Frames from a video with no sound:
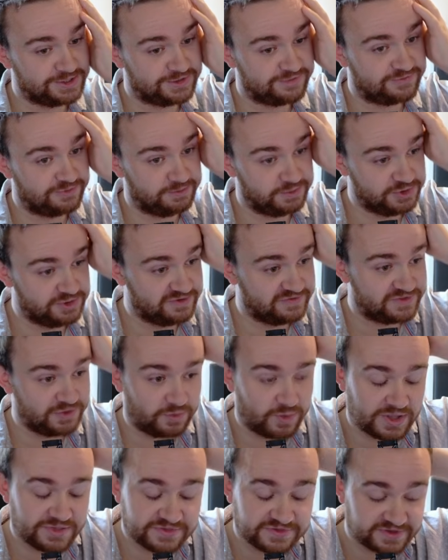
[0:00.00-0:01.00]
remove the
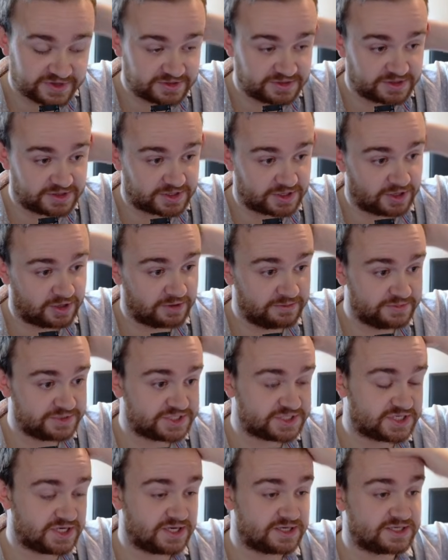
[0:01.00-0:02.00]
one thing that can't be
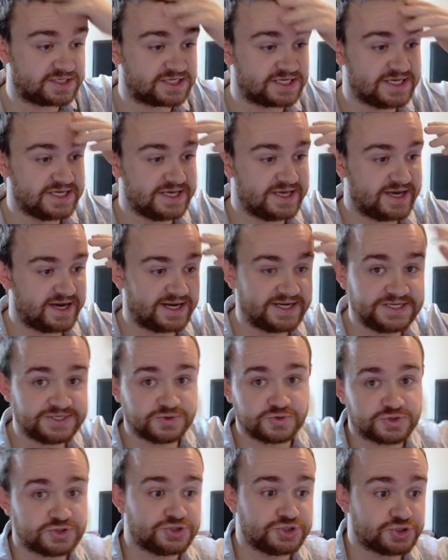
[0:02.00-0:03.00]
stunned, and it's
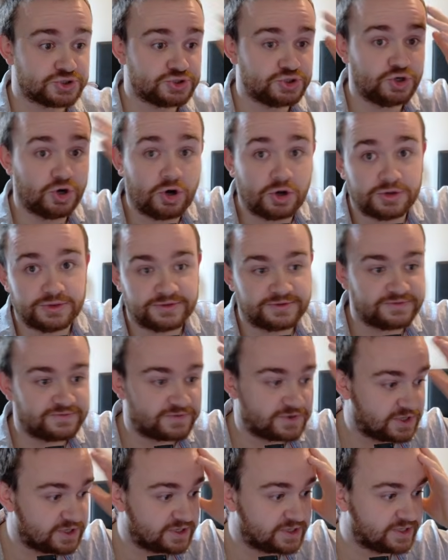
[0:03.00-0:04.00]
also just gone,
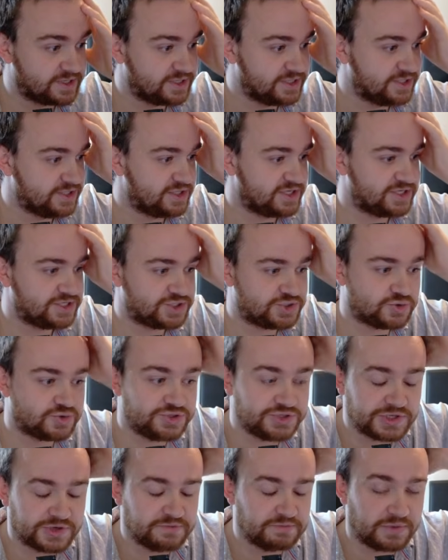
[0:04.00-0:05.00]
right? Like, sure,
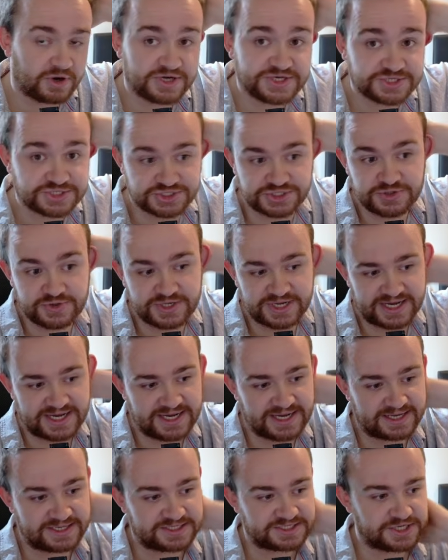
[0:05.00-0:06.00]
you go -2 in
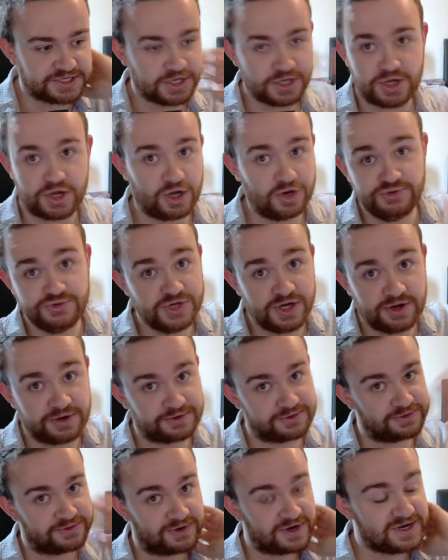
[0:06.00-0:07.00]
hand. Oh
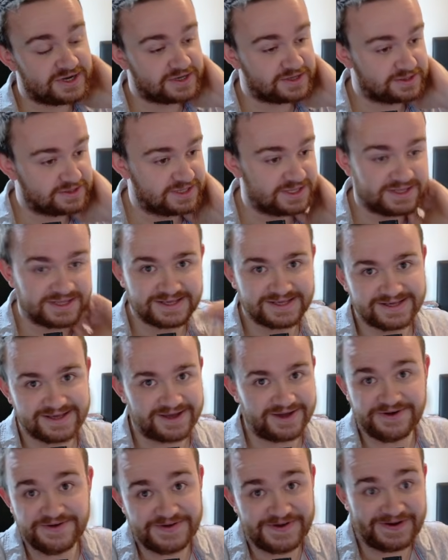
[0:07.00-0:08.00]
no, right?
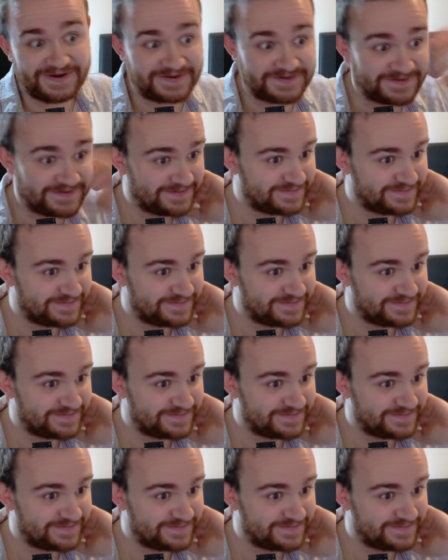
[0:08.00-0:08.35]
Oh no.